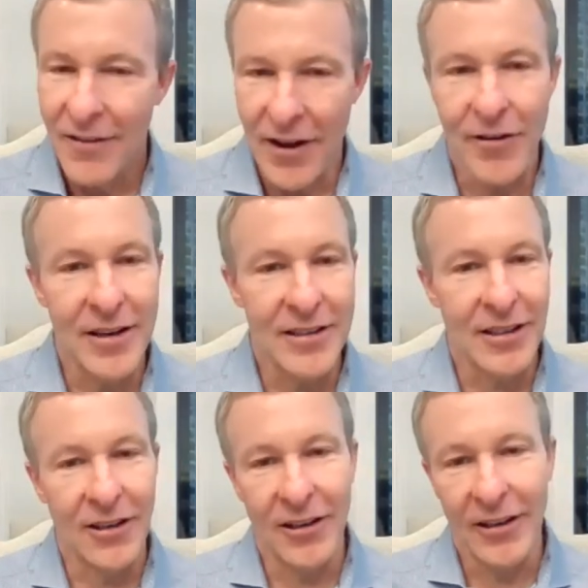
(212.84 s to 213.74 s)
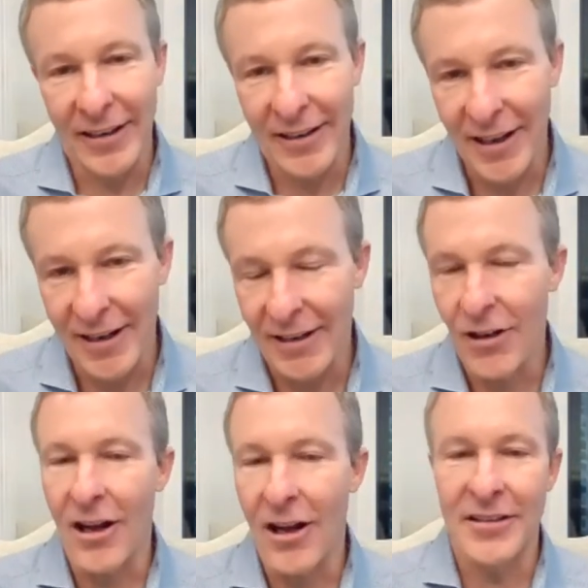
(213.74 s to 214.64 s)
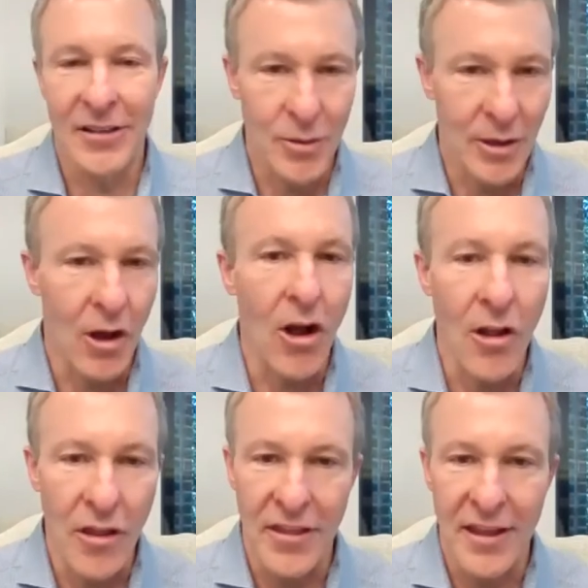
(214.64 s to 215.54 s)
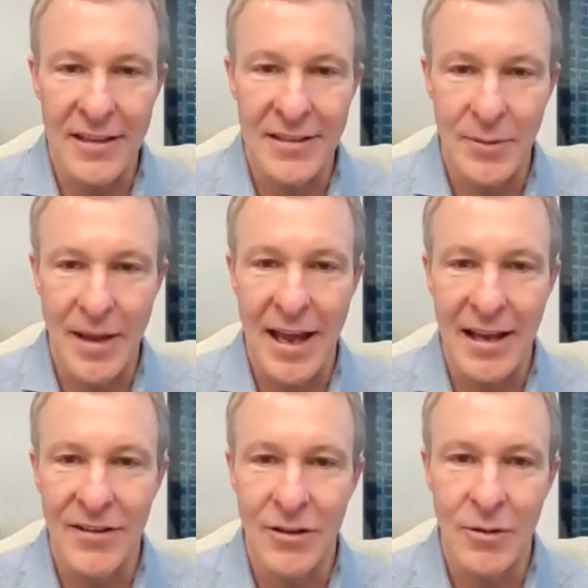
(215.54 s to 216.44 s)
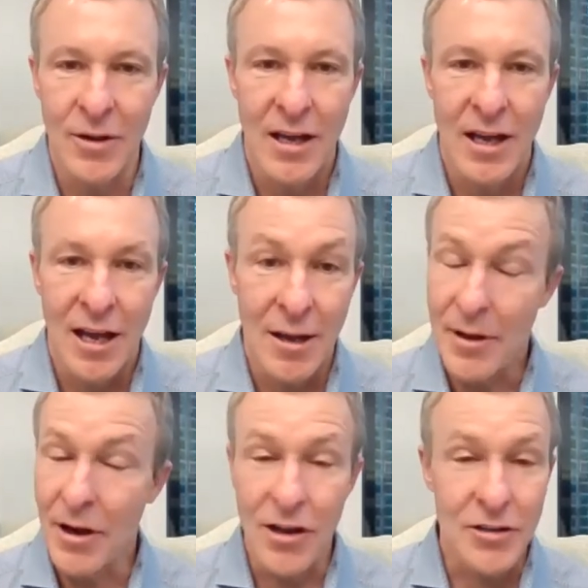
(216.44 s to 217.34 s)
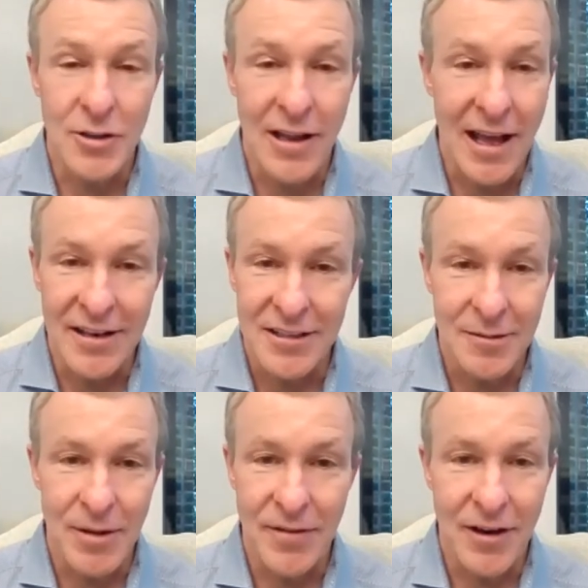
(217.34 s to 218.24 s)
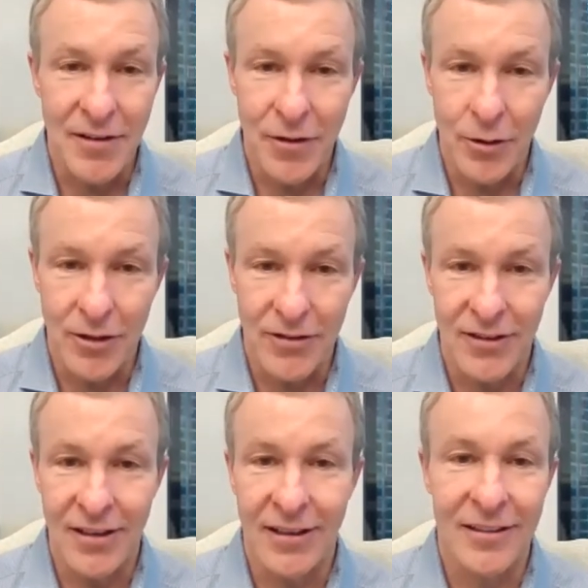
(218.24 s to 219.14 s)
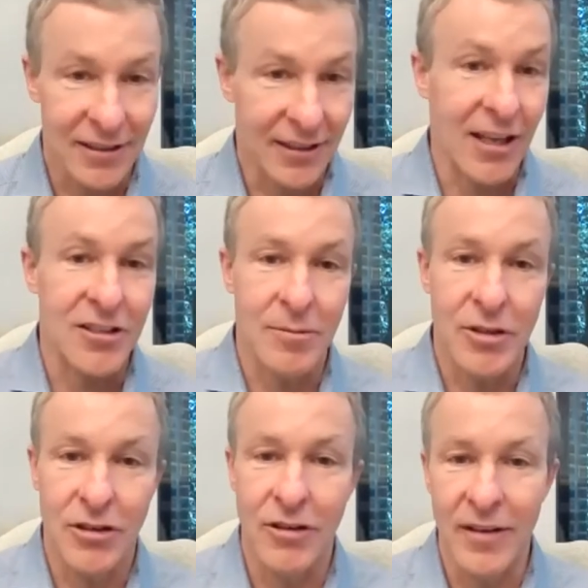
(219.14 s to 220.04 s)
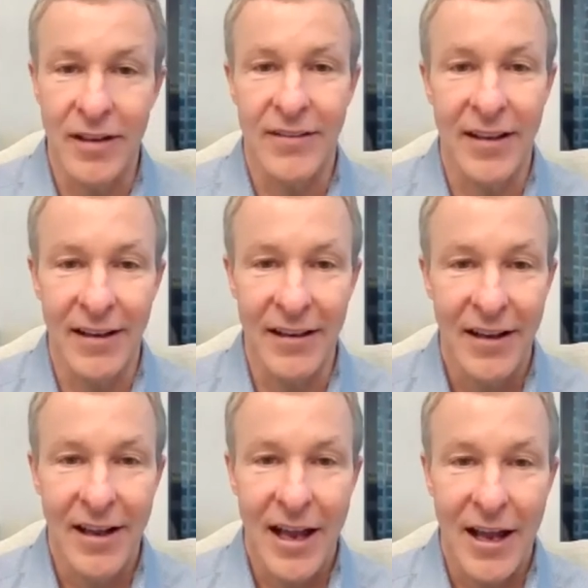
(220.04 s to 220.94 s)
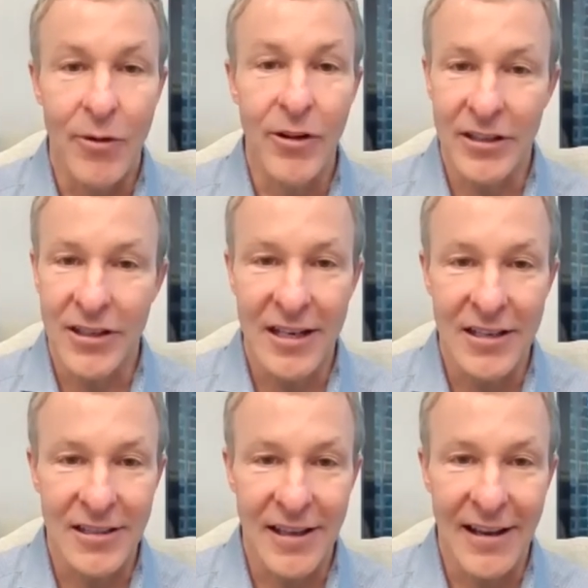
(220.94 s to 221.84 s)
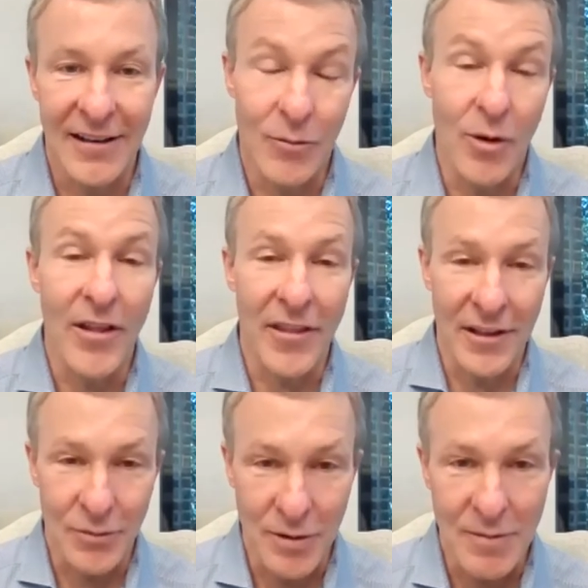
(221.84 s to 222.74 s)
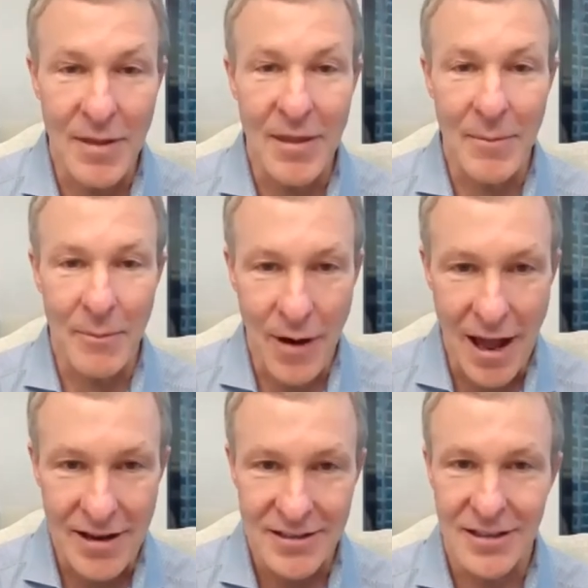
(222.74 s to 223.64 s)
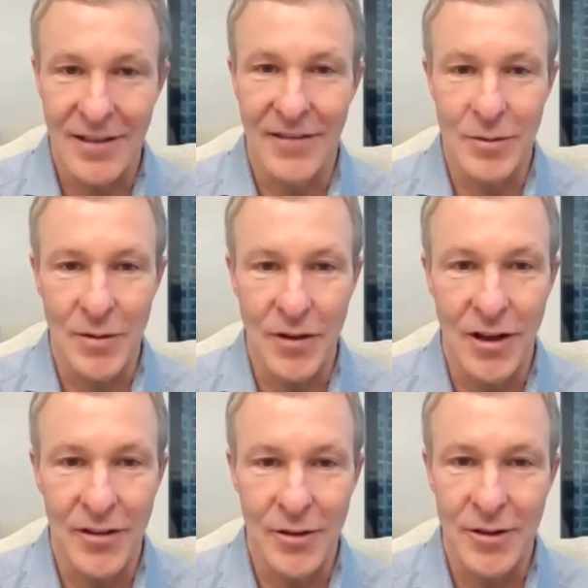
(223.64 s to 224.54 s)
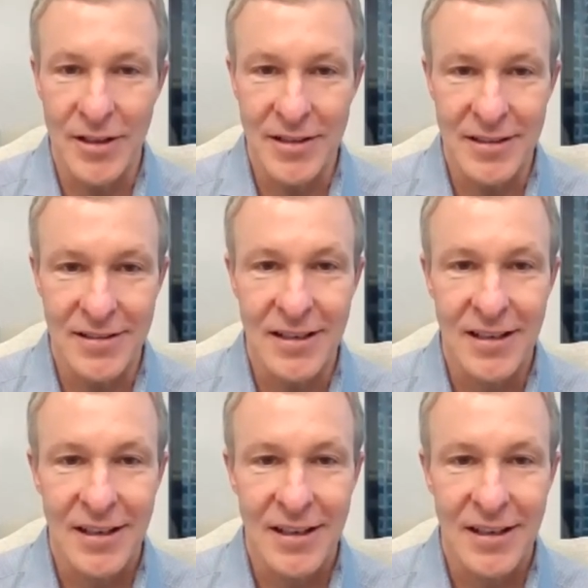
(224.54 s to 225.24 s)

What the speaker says: fundraising early and cutting costs and doing all the things that we had to. But it also allowed us to pivot our focus to customer service and really changing that. And one of the things we've been the proudest of as we've gone through this is